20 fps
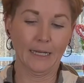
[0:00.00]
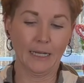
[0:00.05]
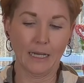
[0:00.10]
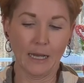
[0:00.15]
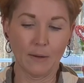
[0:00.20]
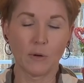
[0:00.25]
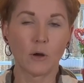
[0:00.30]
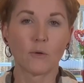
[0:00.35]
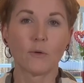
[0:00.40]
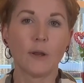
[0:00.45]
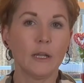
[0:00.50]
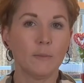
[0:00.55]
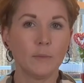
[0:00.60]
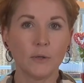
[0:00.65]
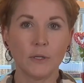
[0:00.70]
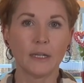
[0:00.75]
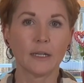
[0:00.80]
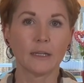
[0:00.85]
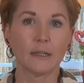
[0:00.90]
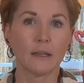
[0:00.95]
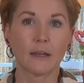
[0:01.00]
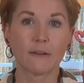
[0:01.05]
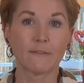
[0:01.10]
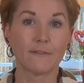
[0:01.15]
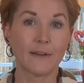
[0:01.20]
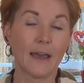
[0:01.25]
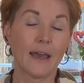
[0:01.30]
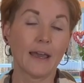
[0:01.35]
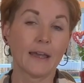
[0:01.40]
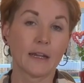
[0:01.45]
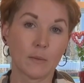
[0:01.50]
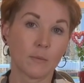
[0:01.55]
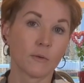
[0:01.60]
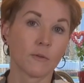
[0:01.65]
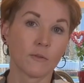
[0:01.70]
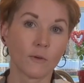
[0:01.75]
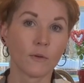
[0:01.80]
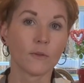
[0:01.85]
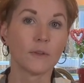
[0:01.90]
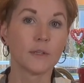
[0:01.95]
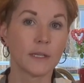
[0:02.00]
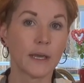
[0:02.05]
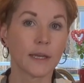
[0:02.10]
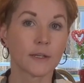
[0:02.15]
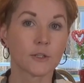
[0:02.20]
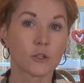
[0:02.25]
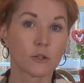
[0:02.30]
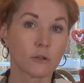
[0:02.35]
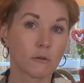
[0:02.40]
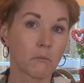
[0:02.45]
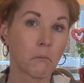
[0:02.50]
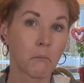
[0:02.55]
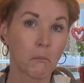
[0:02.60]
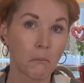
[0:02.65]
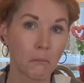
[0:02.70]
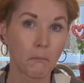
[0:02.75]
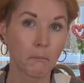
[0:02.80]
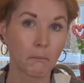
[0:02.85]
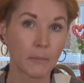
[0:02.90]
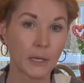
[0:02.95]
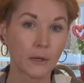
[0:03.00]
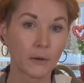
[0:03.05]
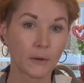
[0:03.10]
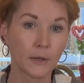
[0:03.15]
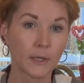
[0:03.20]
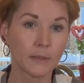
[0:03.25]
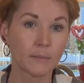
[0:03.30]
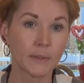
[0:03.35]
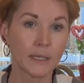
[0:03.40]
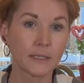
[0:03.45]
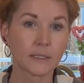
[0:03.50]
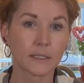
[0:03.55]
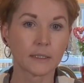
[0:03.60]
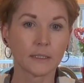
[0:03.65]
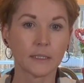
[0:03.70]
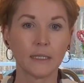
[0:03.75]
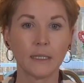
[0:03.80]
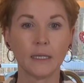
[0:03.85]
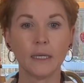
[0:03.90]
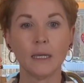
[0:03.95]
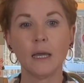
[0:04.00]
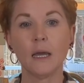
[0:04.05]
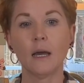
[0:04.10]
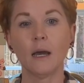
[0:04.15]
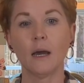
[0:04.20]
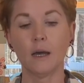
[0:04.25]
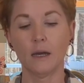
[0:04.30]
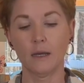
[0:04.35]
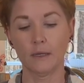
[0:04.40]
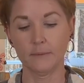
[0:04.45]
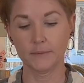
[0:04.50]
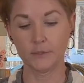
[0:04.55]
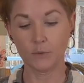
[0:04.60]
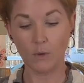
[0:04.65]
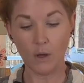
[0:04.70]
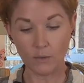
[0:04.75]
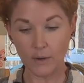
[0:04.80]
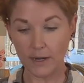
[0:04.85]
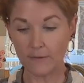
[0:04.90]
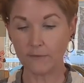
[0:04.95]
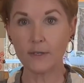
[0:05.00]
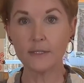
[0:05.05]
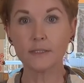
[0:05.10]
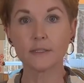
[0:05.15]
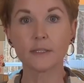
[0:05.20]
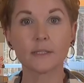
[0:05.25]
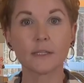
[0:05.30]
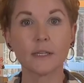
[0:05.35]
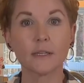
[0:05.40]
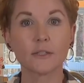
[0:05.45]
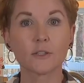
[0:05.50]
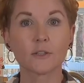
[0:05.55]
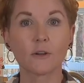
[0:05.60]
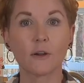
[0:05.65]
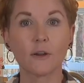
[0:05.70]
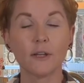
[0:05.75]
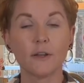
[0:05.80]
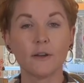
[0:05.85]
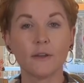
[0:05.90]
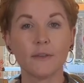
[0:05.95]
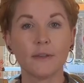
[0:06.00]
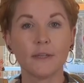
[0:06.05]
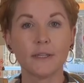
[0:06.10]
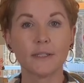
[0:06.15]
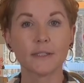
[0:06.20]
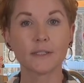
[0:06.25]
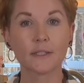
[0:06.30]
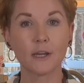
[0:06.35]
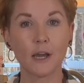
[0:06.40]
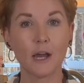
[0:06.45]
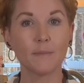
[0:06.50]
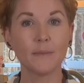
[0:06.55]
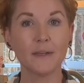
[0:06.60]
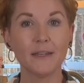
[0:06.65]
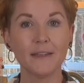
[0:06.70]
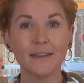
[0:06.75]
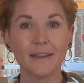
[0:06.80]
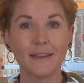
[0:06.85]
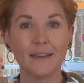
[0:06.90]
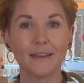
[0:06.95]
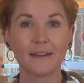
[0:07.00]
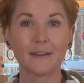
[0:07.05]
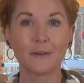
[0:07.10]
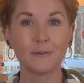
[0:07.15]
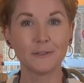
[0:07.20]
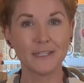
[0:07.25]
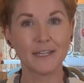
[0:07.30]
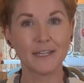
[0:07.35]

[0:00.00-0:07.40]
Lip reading: I'm already putting a lot of fat and I prefer the texture, period, basically. So all right, friends, let's get started on this topping and go to